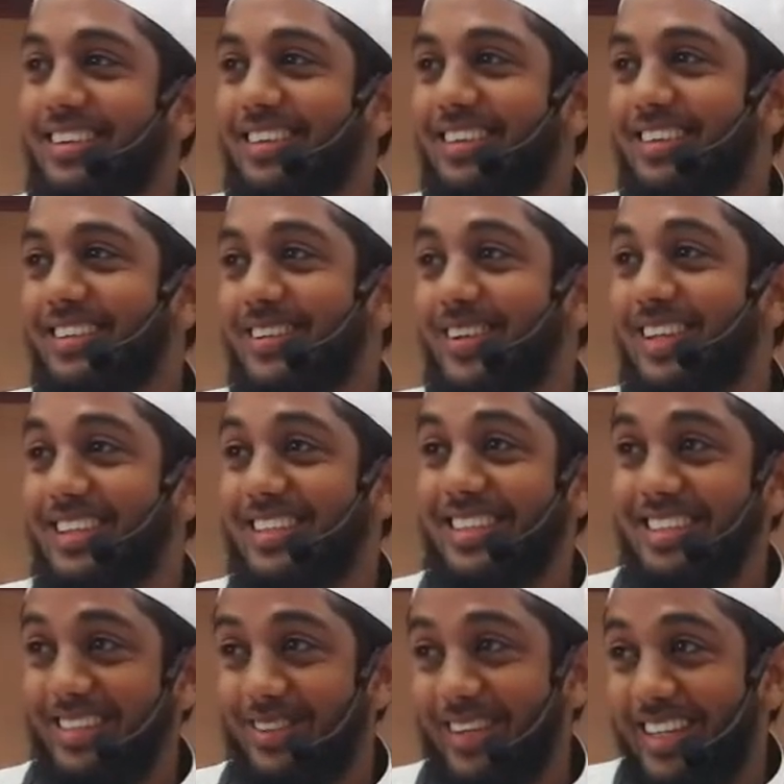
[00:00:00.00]
So
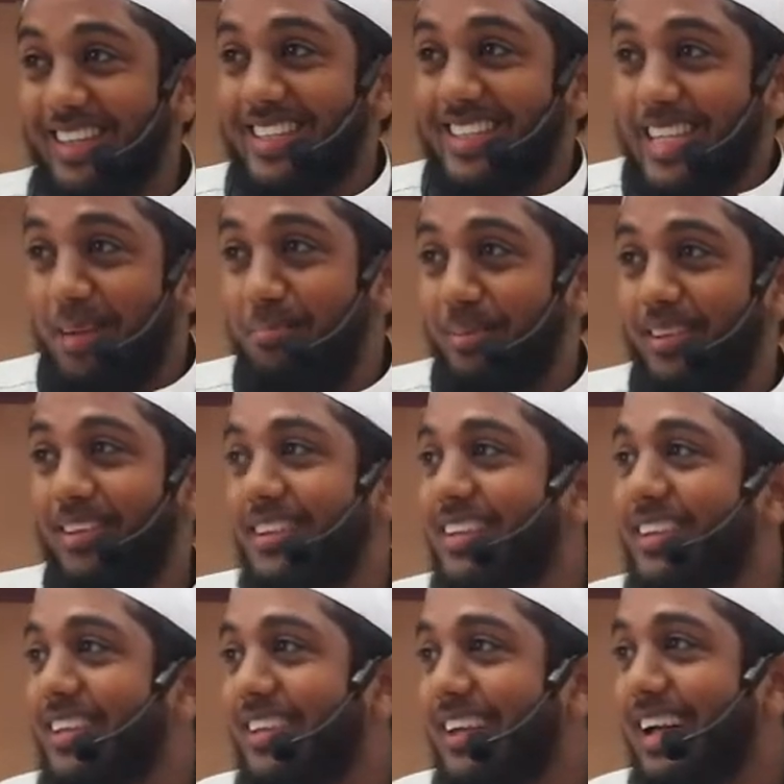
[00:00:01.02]
listen, look at this couple.
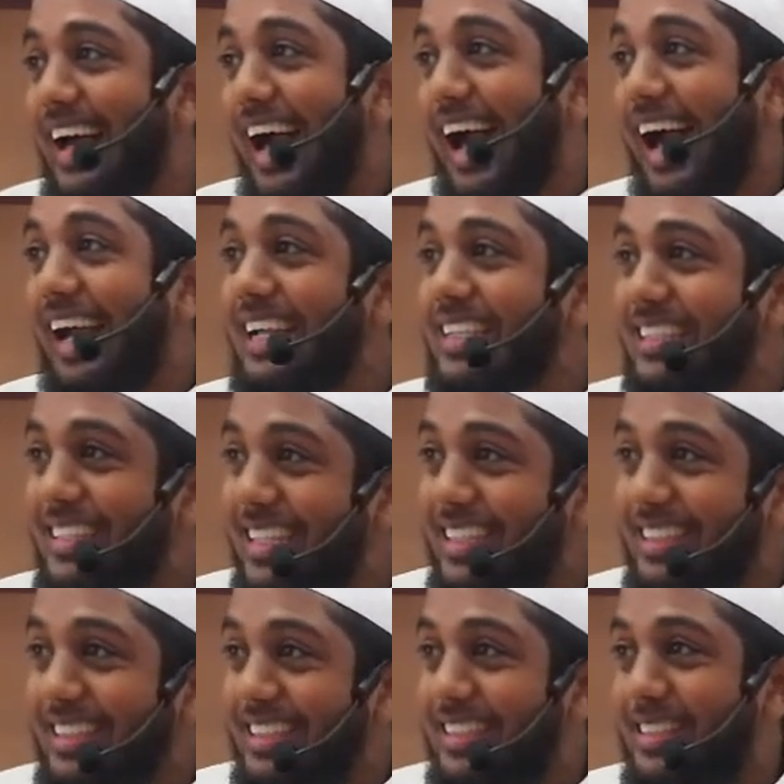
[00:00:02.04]
High
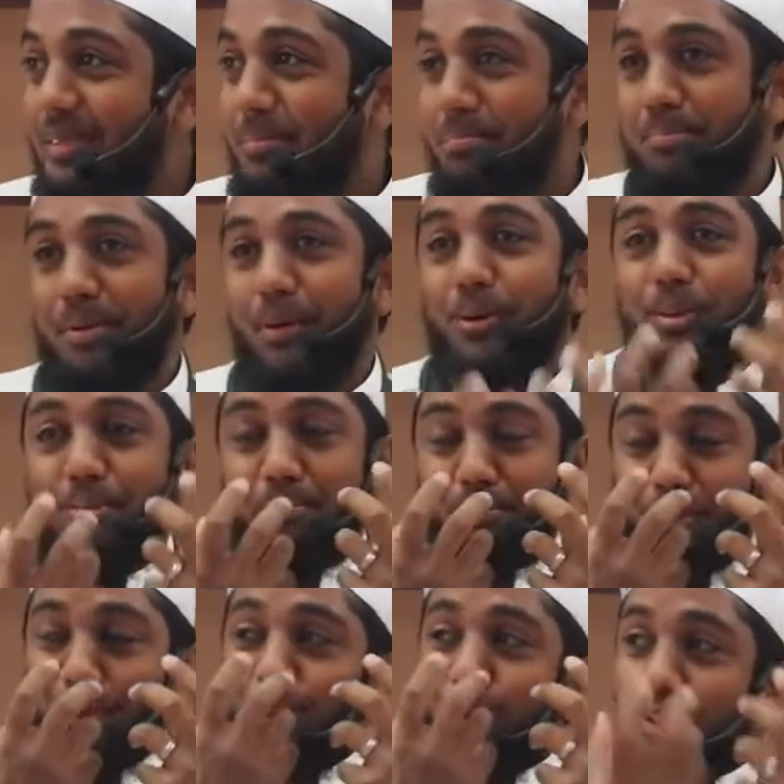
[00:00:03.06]
status, both
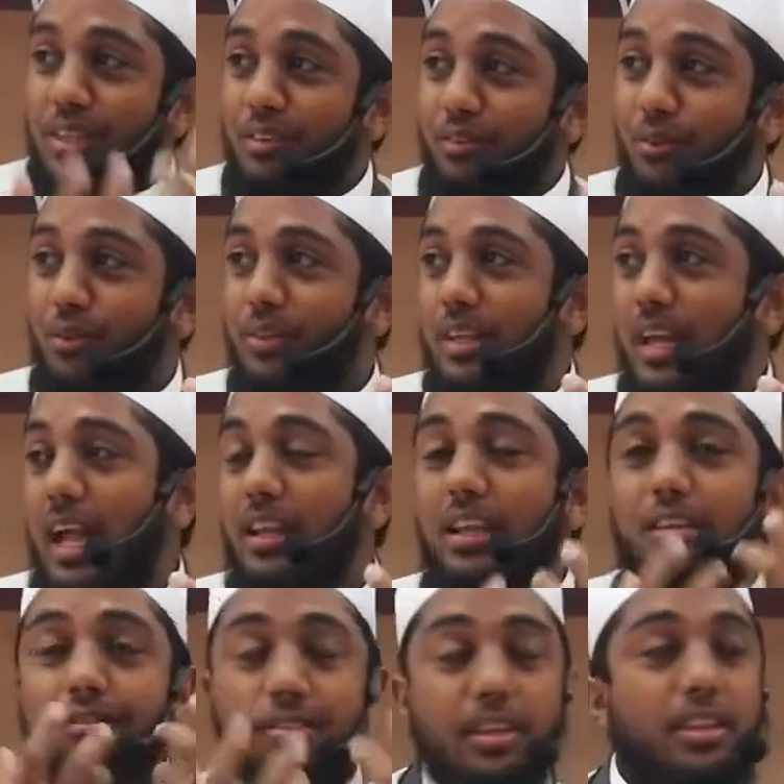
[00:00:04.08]
beautiful. They had
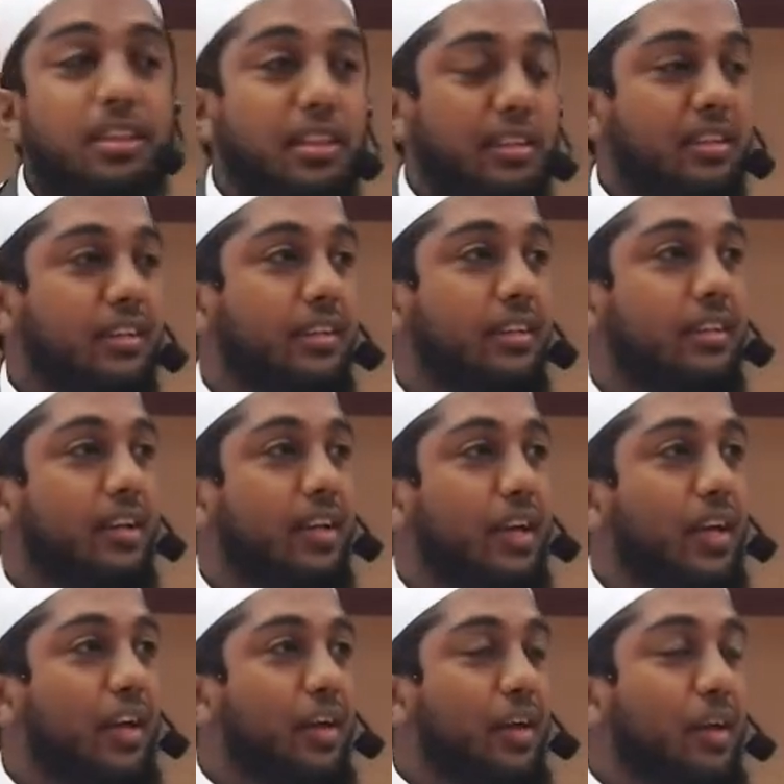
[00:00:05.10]
everything.
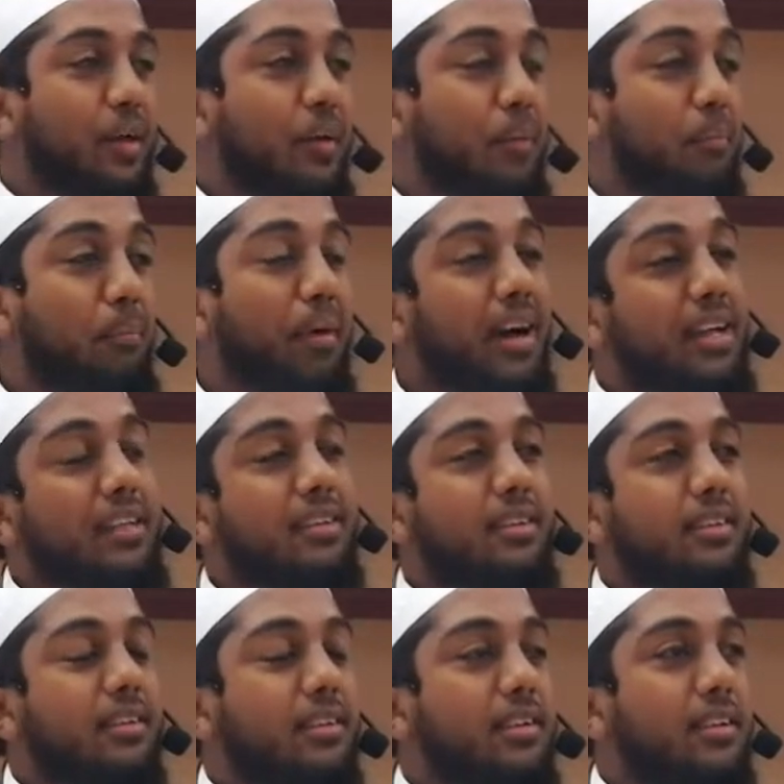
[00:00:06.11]
But
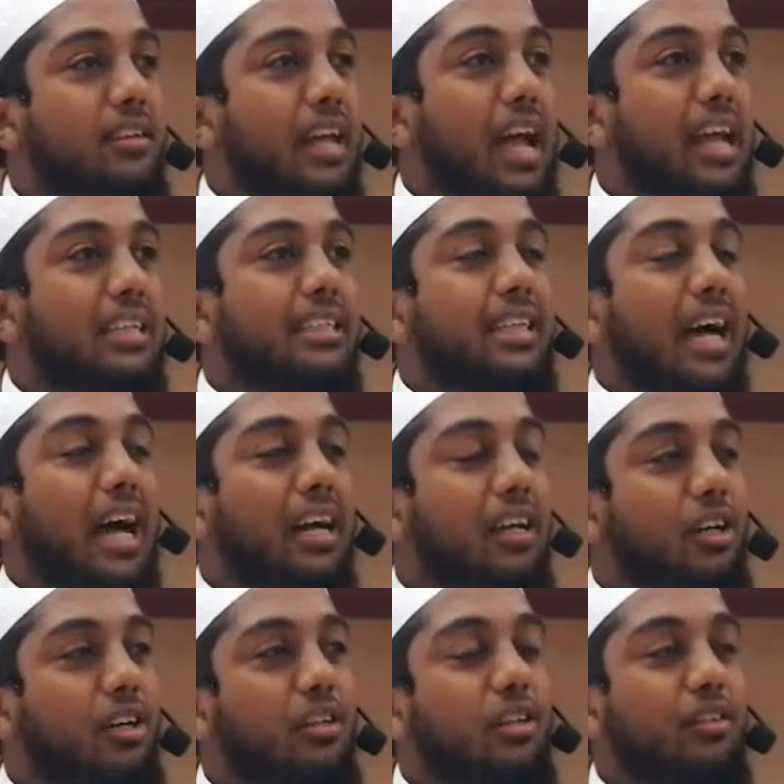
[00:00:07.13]
as the
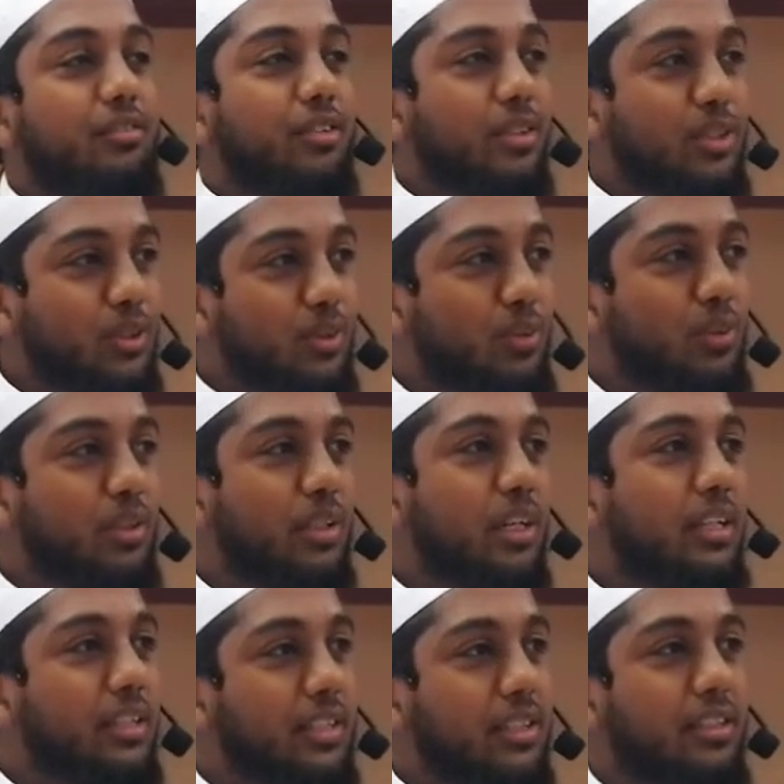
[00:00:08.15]
uncle of
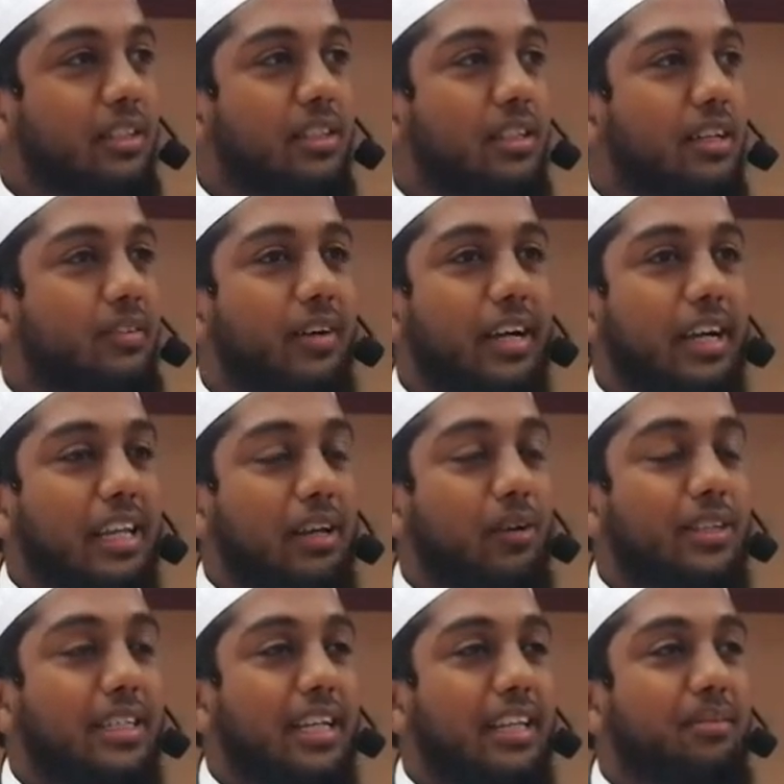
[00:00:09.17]
Rasulullah sallallahu alayhi wa
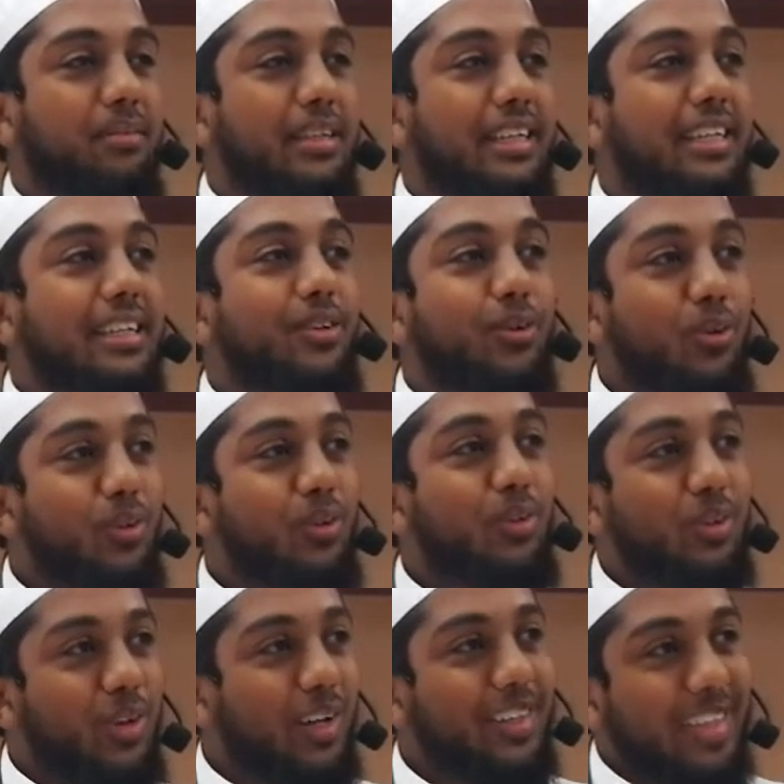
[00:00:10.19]
sallam, he could
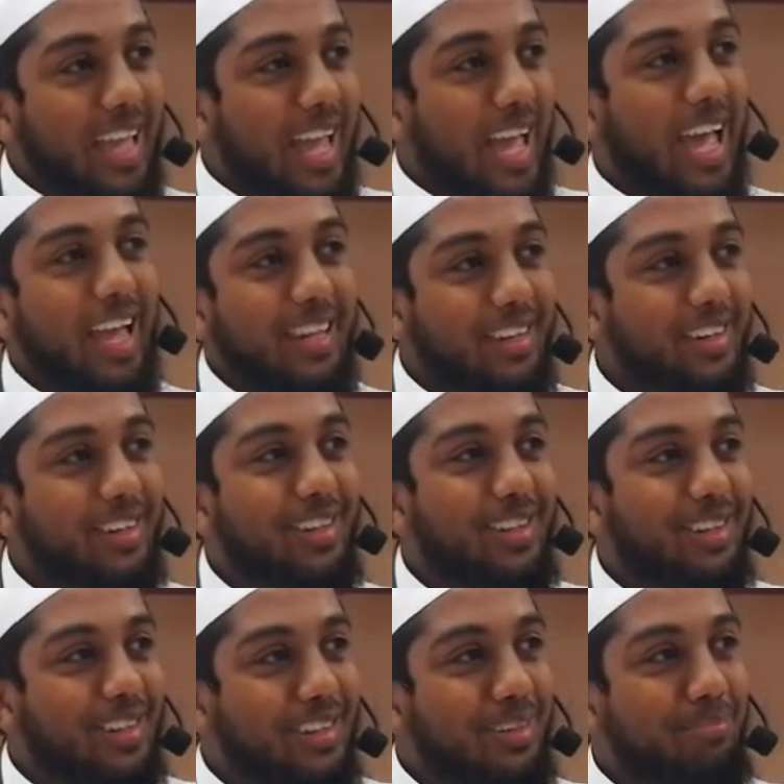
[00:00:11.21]
not
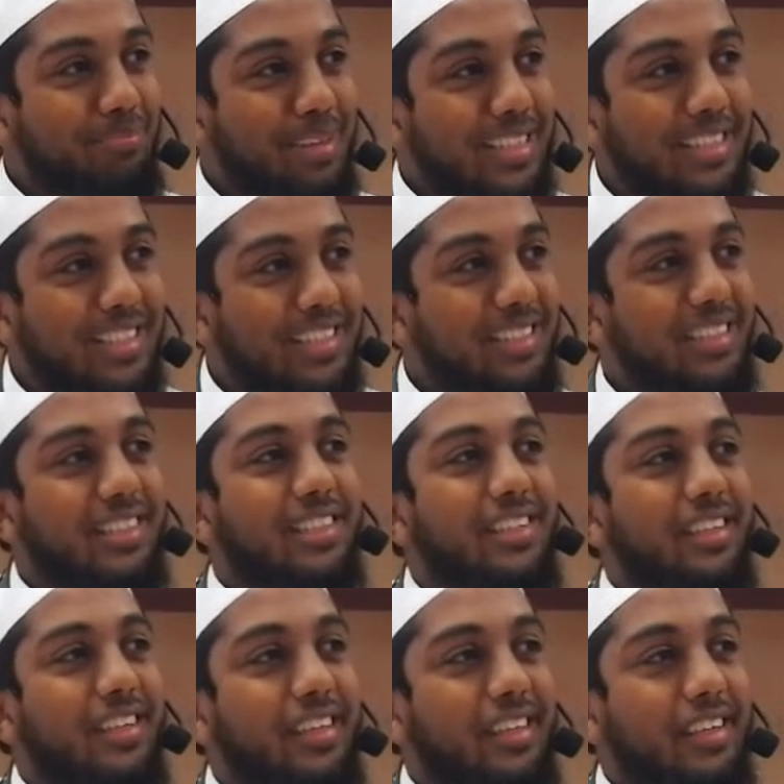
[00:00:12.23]
handle the message
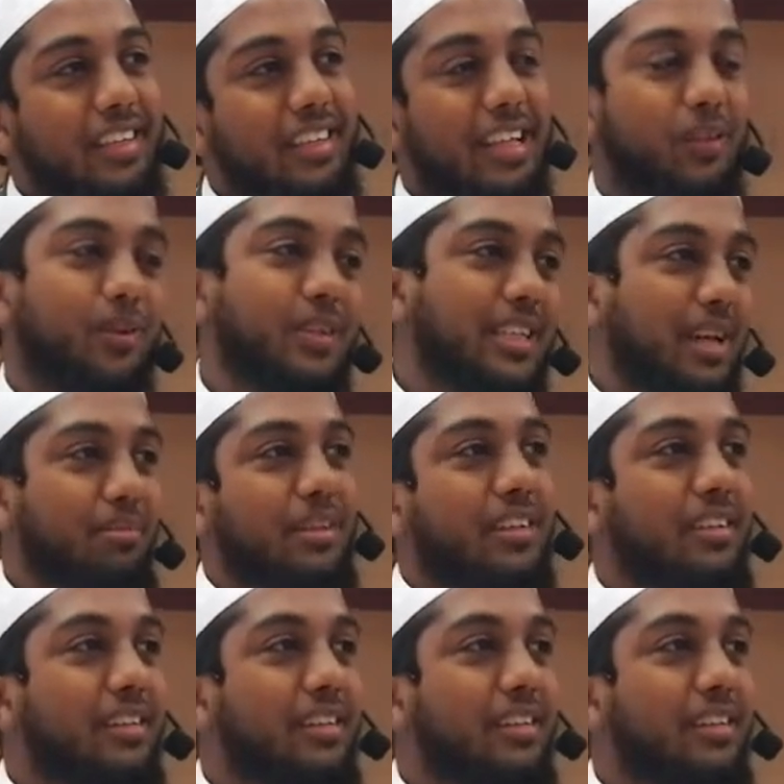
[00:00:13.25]
that was coming.